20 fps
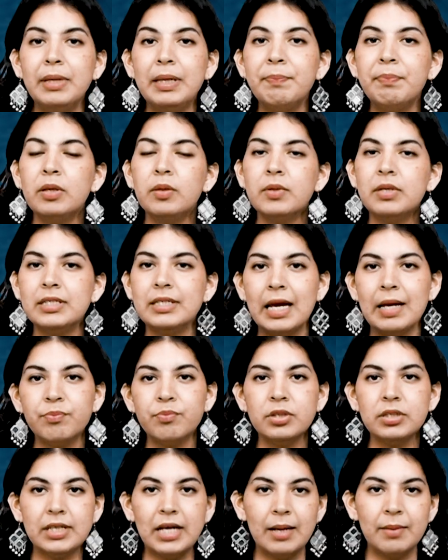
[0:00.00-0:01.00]
People with
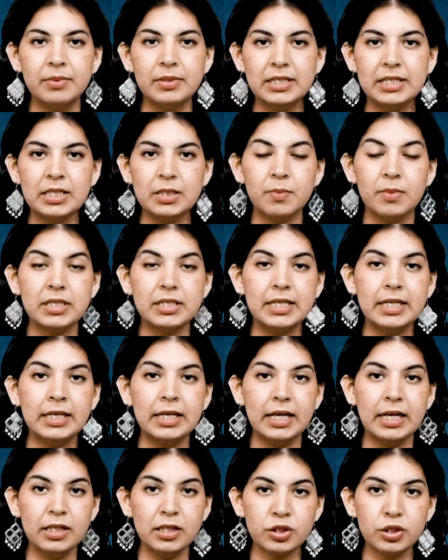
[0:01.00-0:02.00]
type 1 diabetes must
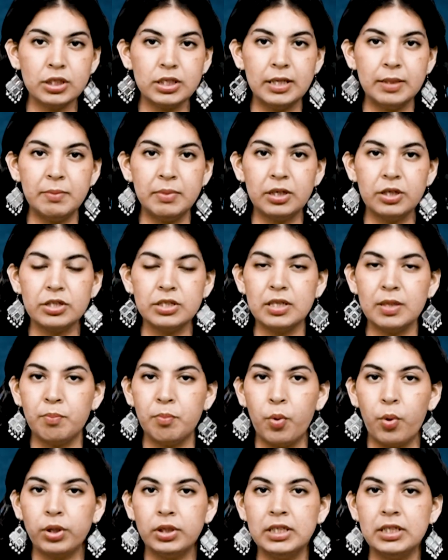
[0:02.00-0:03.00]
take insulin because their
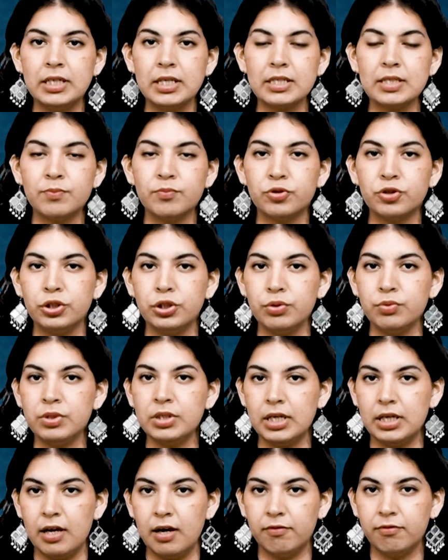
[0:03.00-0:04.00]
body doesn't
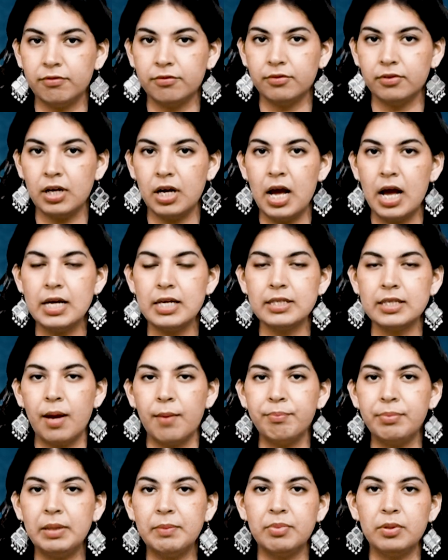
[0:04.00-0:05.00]
produce enough.
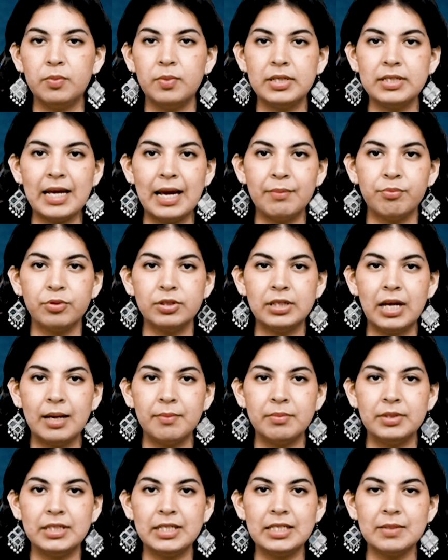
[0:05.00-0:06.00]
Some people with type 1
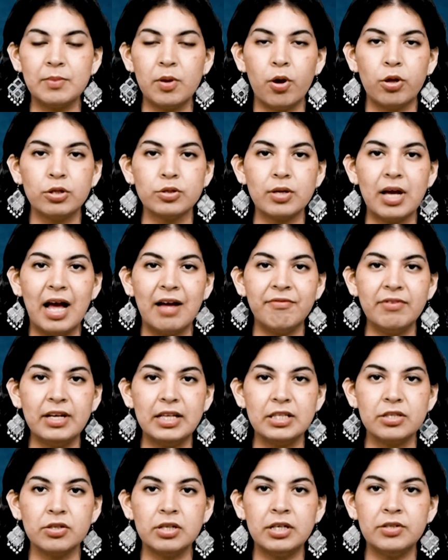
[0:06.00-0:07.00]
diabetes may also have
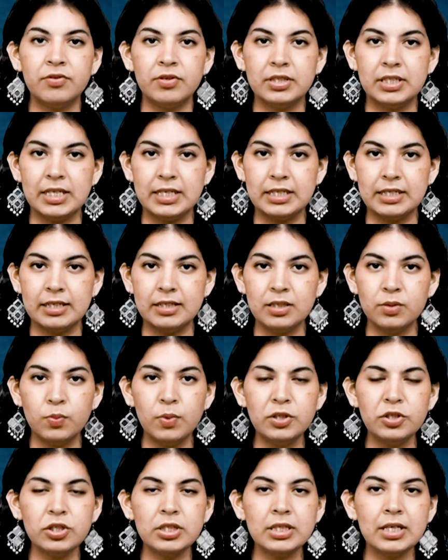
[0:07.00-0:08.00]
insulin resistance,
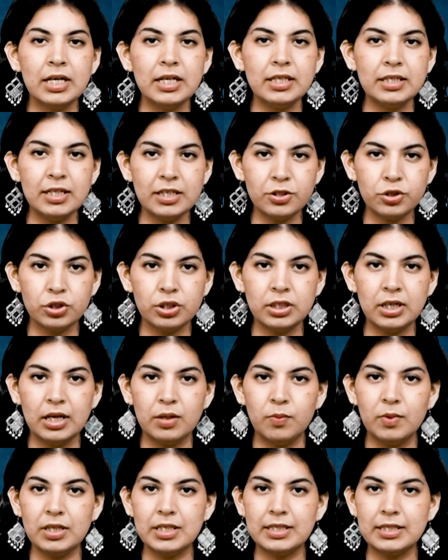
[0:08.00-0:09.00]
which is a condition
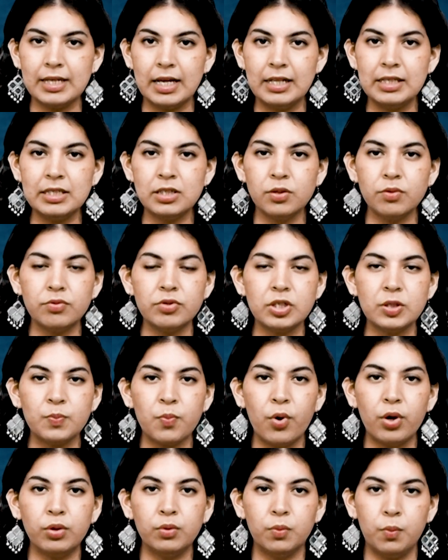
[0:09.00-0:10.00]
in which cells don't
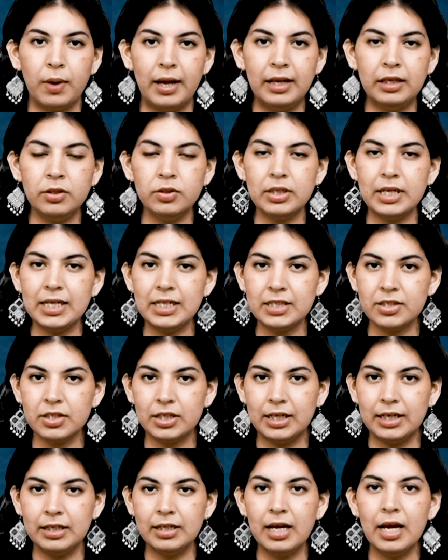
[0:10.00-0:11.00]
respond well to
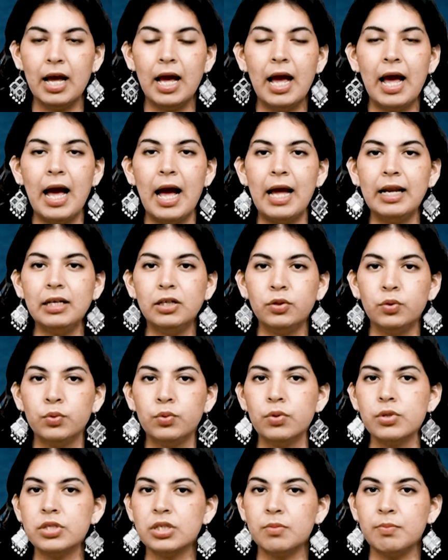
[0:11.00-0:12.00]
insulin and
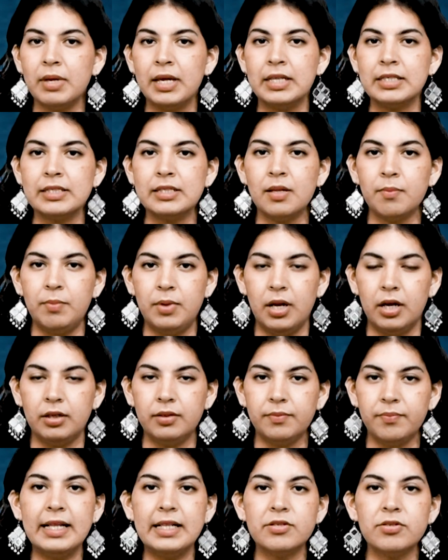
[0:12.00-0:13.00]
glucose remains in the blood.
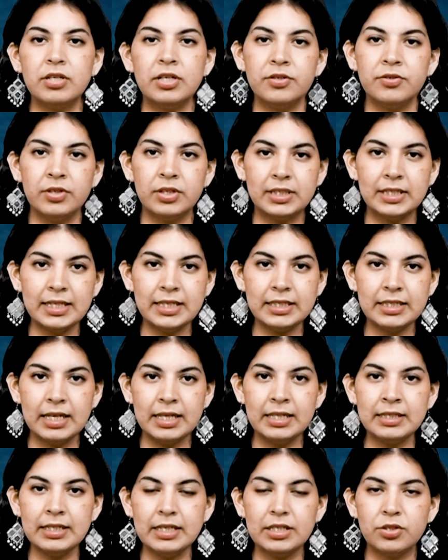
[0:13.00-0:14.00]
Insulin
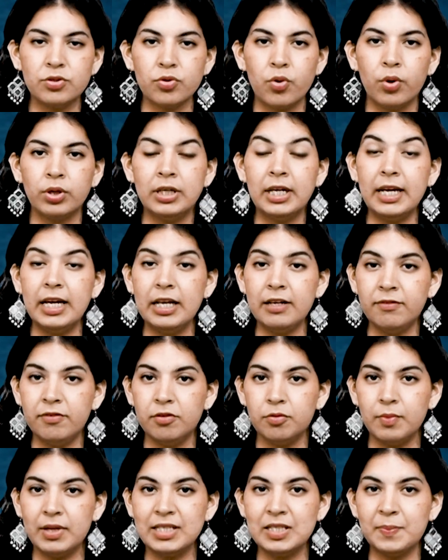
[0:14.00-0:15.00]
resistance is strongly
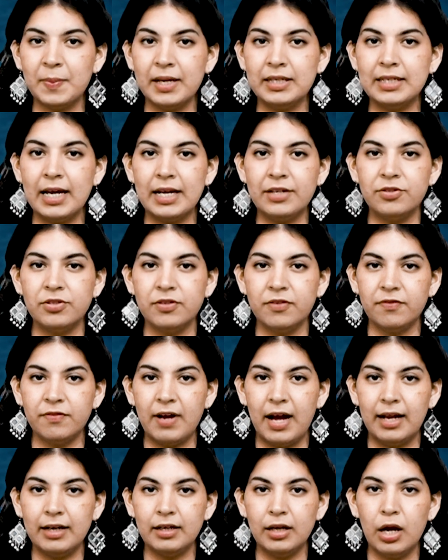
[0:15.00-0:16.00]
influenced by dietary
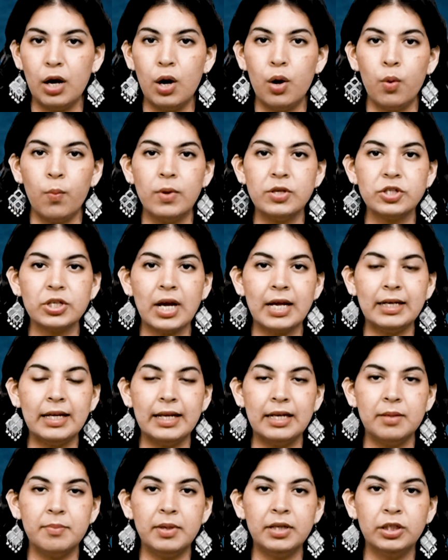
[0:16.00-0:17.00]
fat, which can
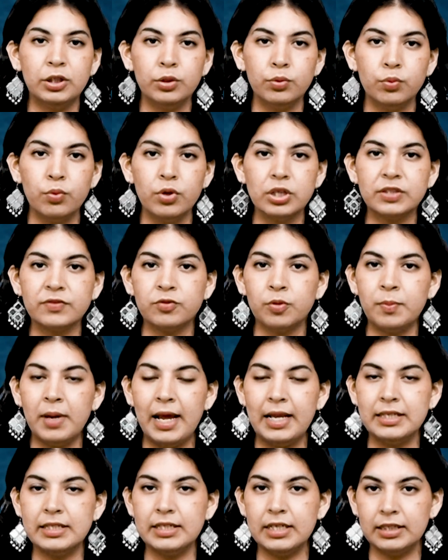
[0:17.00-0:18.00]
inhibit glucose from
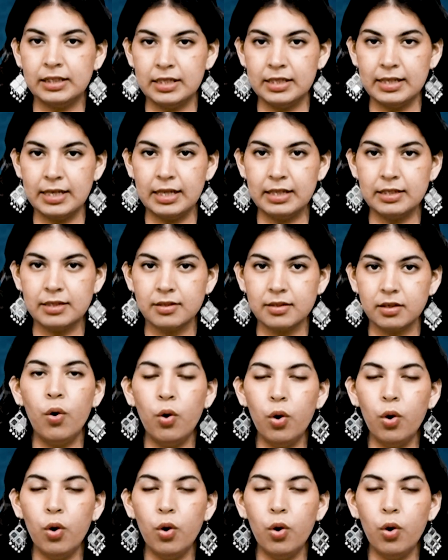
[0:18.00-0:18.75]
entering the cells.